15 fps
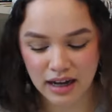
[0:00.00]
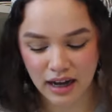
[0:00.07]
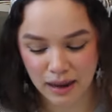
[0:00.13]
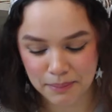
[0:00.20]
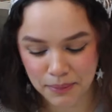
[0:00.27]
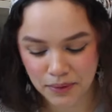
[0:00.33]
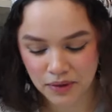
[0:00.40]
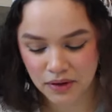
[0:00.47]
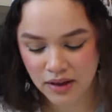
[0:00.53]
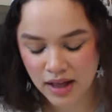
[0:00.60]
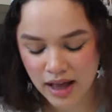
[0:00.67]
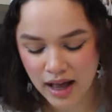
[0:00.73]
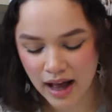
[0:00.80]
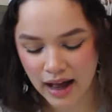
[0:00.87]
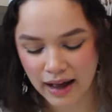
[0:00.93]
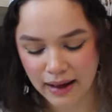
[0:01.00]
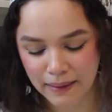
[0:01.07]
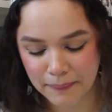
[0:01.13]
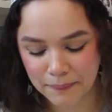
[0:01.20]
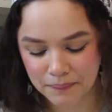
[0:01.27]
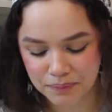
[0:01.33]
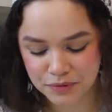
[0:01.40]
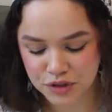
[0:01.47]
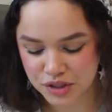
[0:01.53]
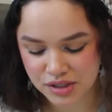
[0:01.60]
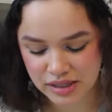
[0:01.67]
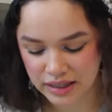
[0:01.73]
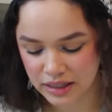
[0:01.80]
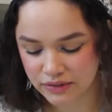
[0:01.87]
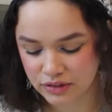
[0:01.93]
a couple
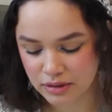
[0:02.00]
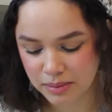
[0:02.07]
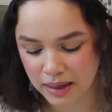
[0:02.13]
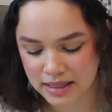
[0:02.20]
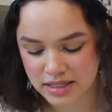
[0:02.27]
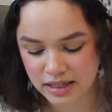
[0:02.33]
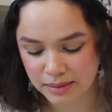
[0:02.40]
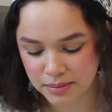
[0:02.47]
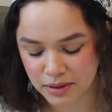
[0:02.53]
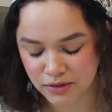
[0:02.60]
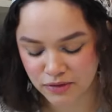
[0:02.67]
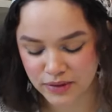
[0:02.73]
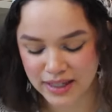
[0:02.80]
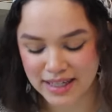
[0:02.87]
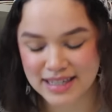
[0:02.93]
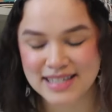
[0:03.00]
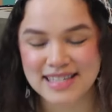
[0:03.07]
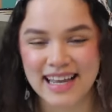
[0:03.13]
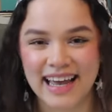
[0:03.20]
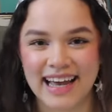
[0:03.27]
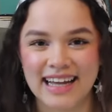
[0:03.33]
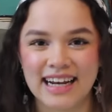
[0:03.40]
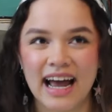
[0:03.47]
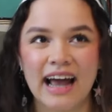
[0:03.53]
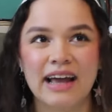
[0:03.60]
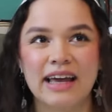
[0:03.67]
just like over the past couple of weeks, and